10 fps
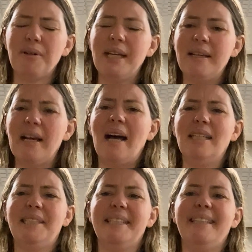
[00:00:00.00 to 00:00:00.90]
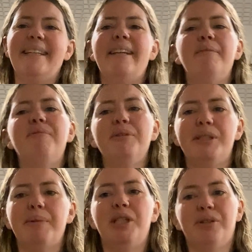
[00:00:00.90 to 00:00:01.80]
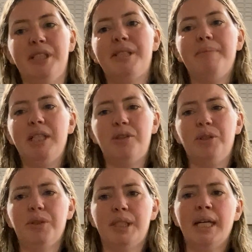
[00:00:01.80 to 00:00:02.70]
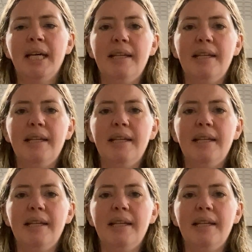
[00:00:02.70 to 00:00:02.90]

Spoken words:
it actually then influenced my choice to make sure